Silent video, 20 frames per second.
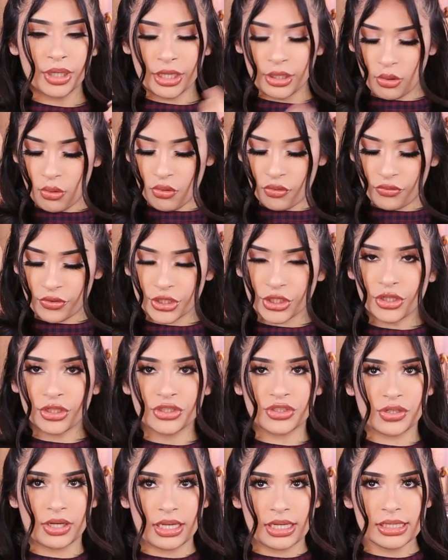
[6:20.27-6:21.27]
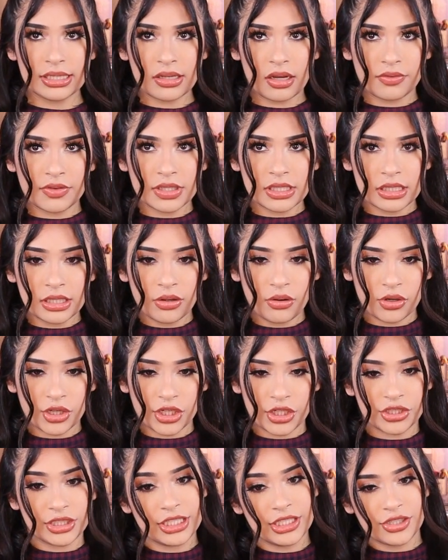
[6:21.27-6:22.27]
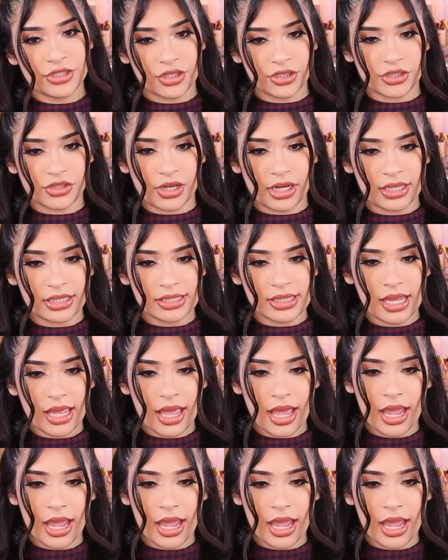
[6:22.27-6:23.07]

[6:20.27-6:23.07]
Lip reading: it over your dress, obviously, or your t-shirt dress,